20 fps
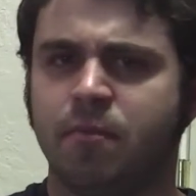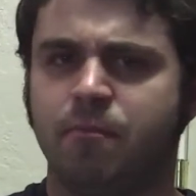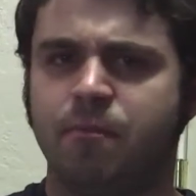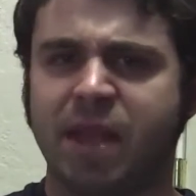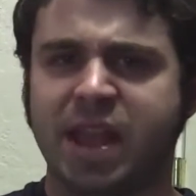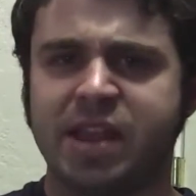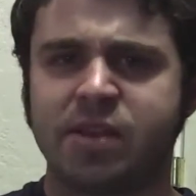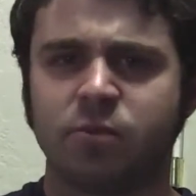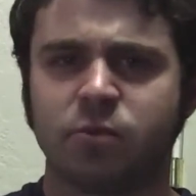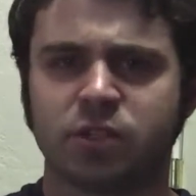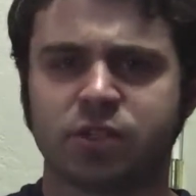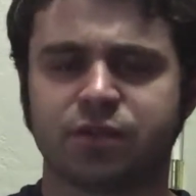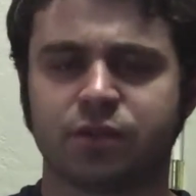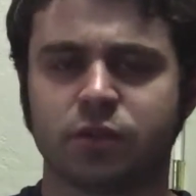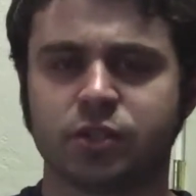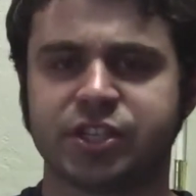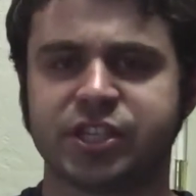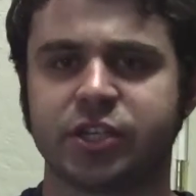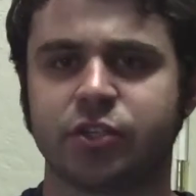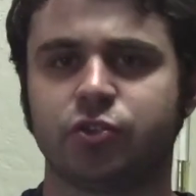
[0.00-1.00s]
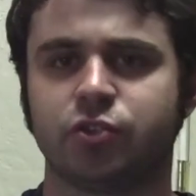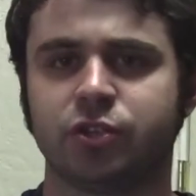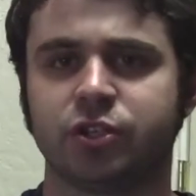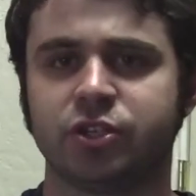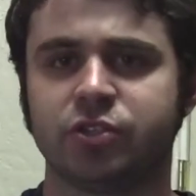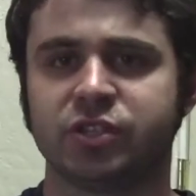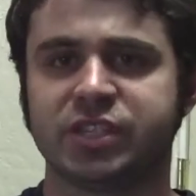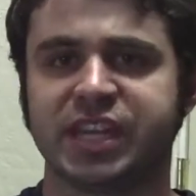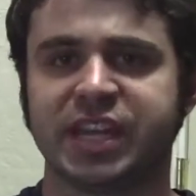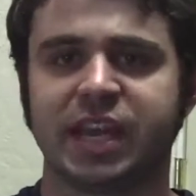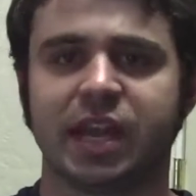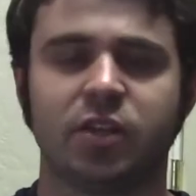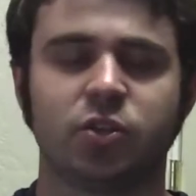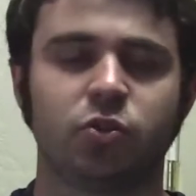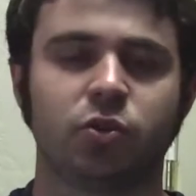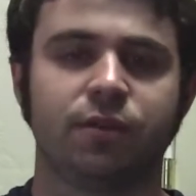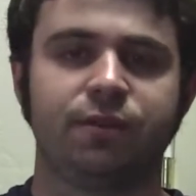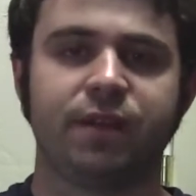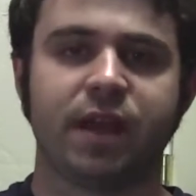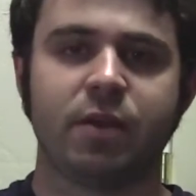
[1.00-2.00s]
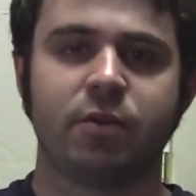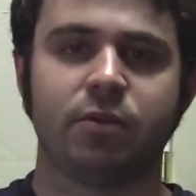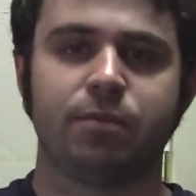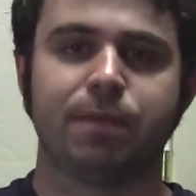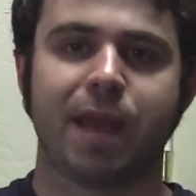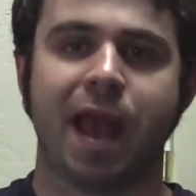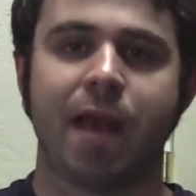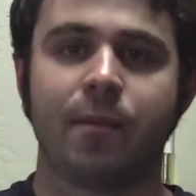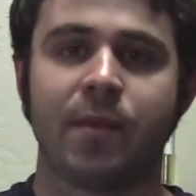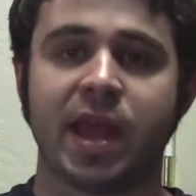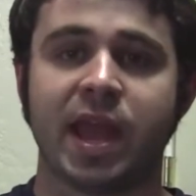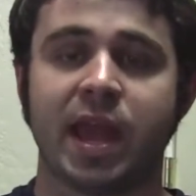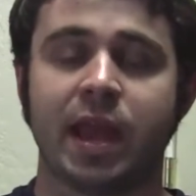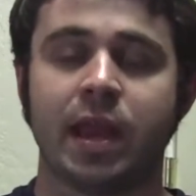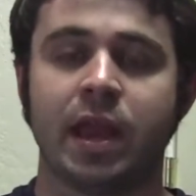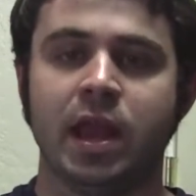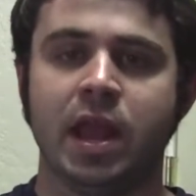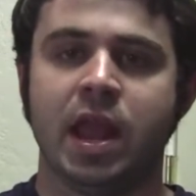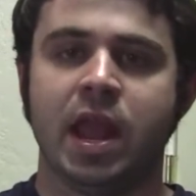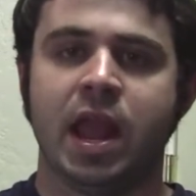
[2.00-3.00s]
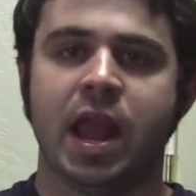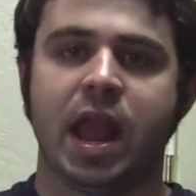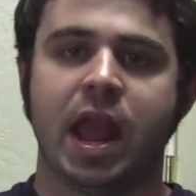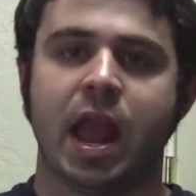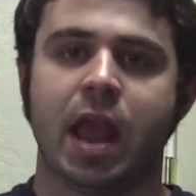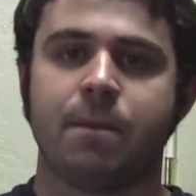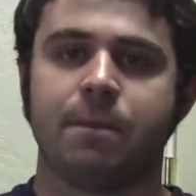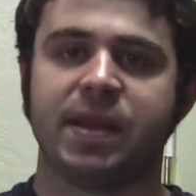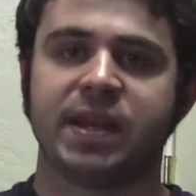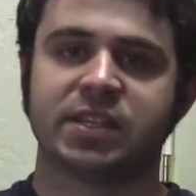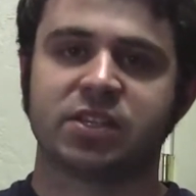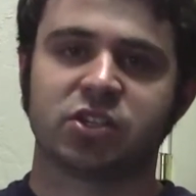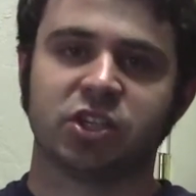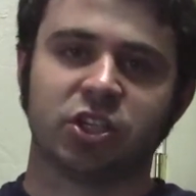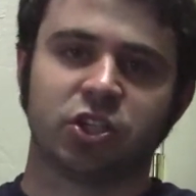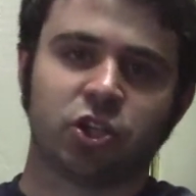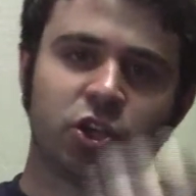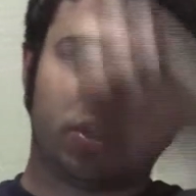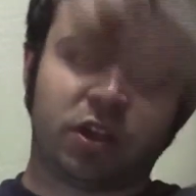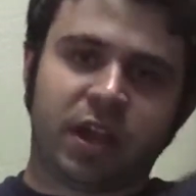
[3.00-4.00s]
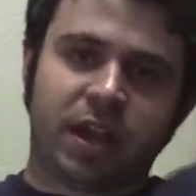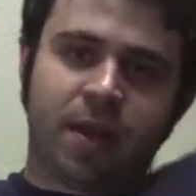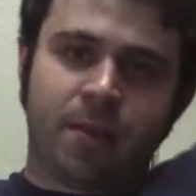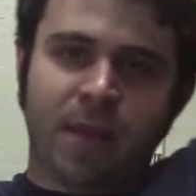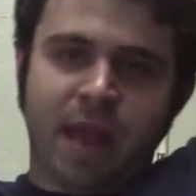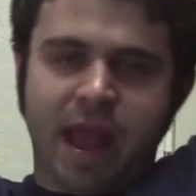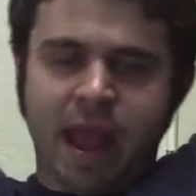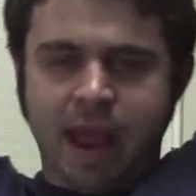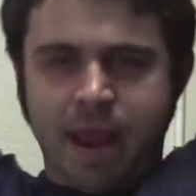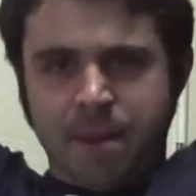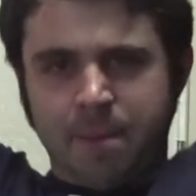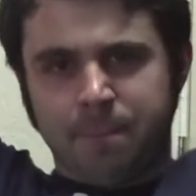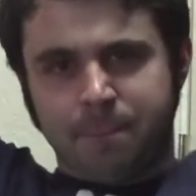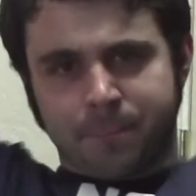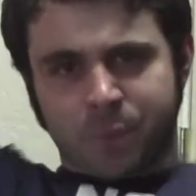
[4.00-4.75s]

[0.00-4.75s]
Bane was first introduced, he got into a fight with Batman and basically took him and